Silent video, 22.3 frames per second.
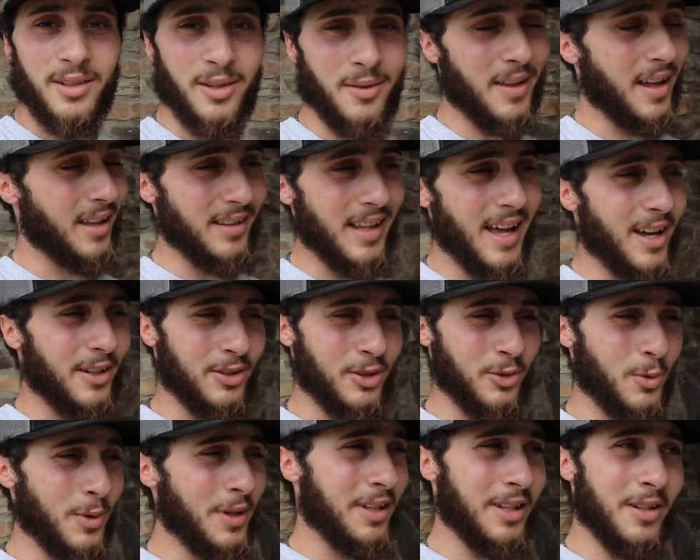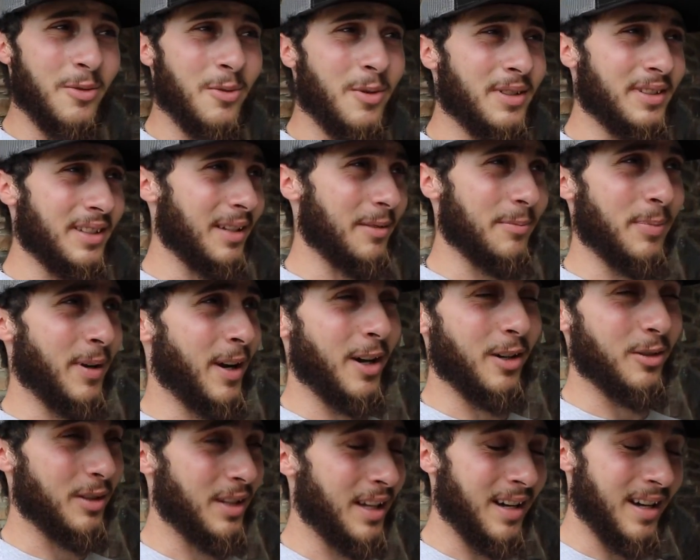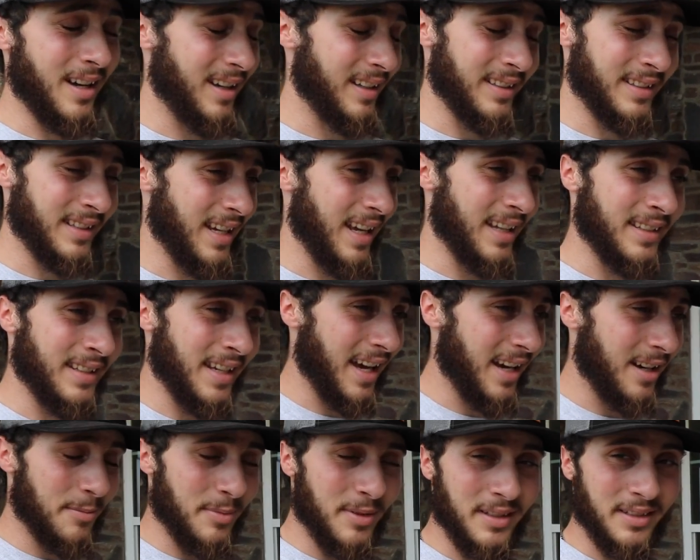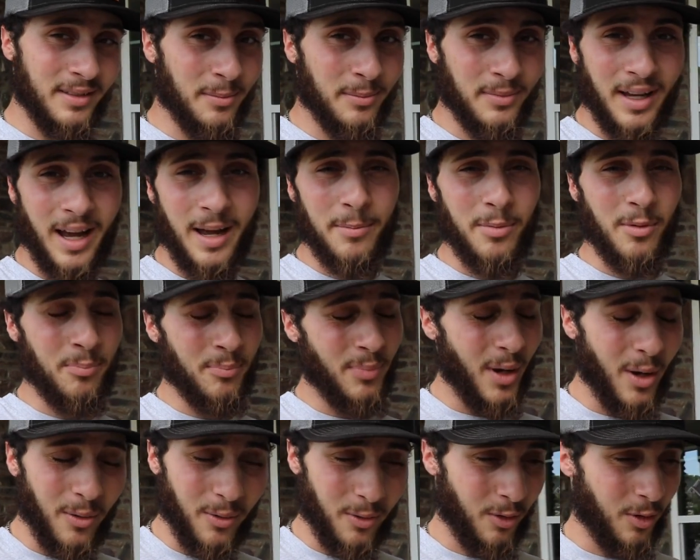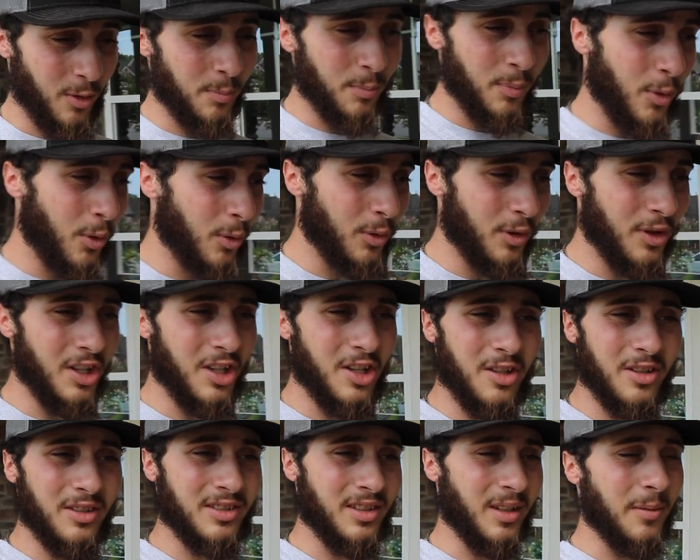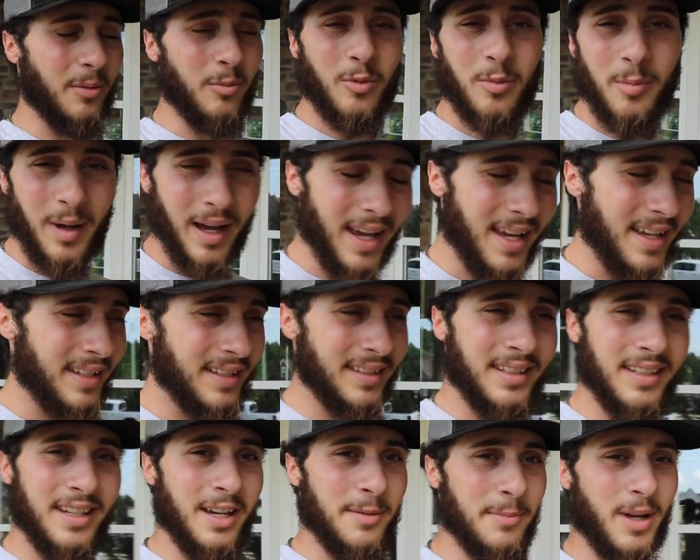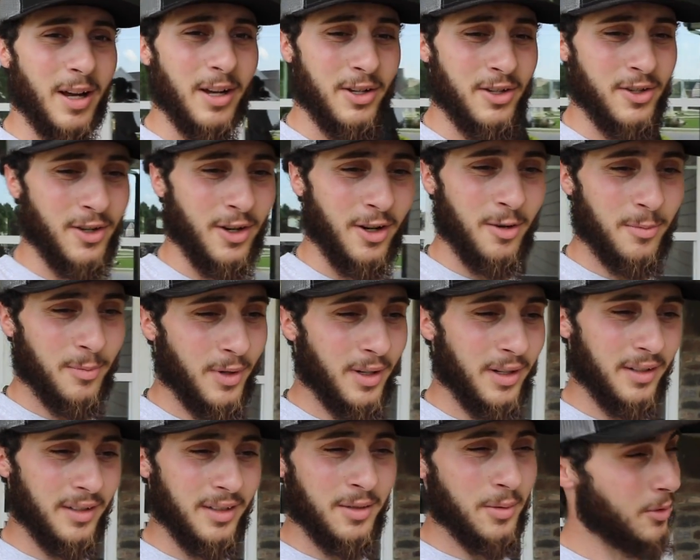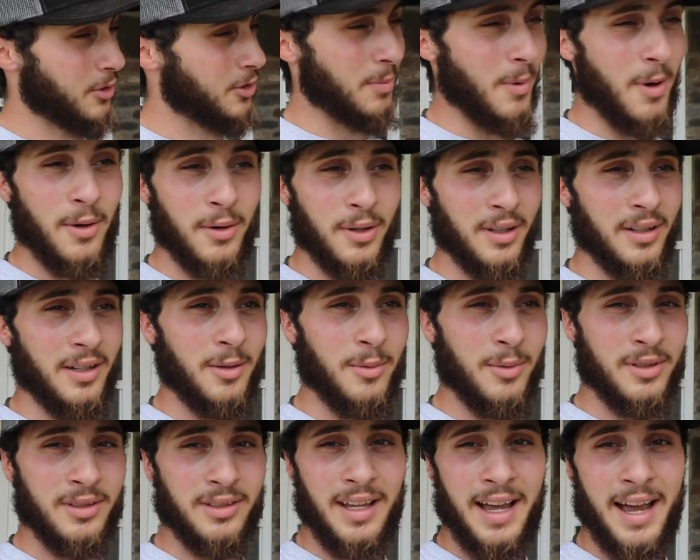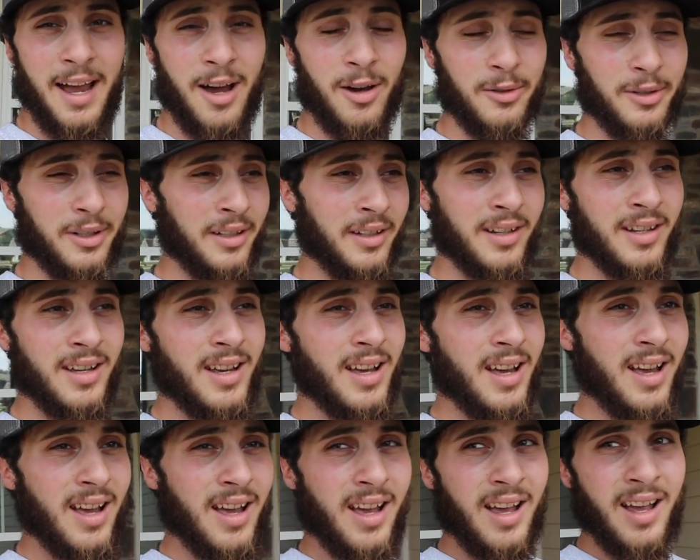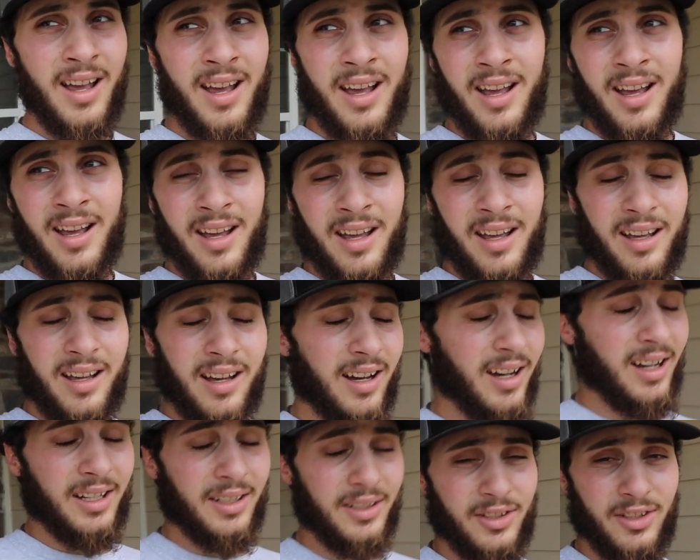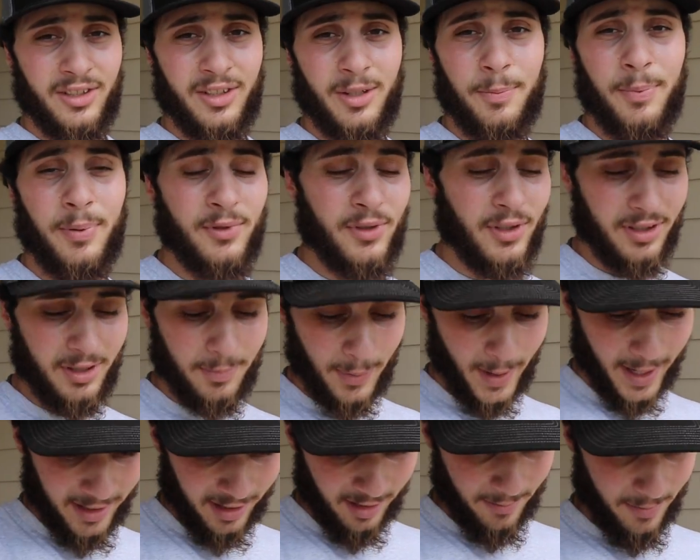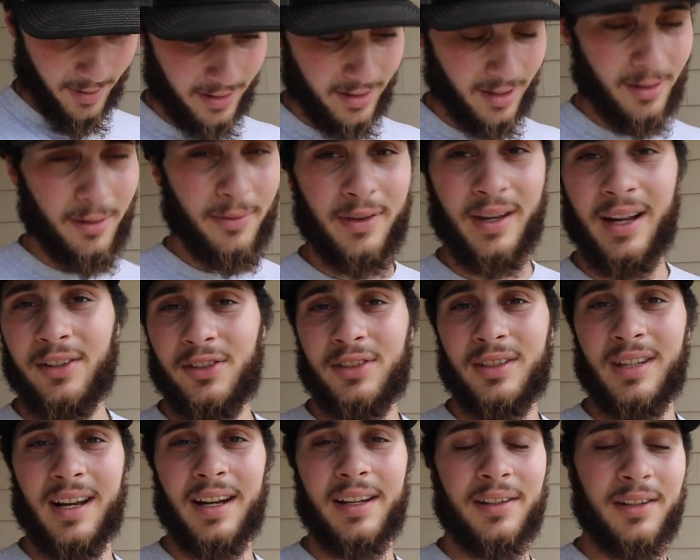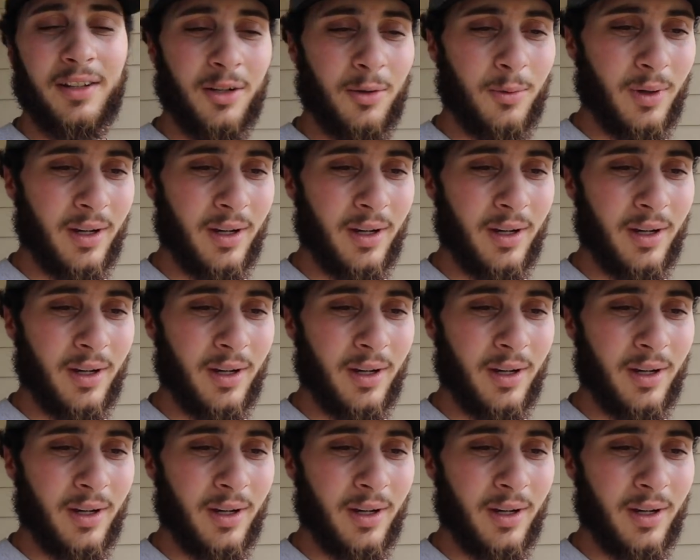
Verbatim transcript: so that loud squeaking noise, apparently uh, it's, it's got to be some type of belt or a pulley, something with my AC, I'm not sure, but it was smoking, it was loud, and uh, it's just, just a pain in the butt. Another thing I just got to deal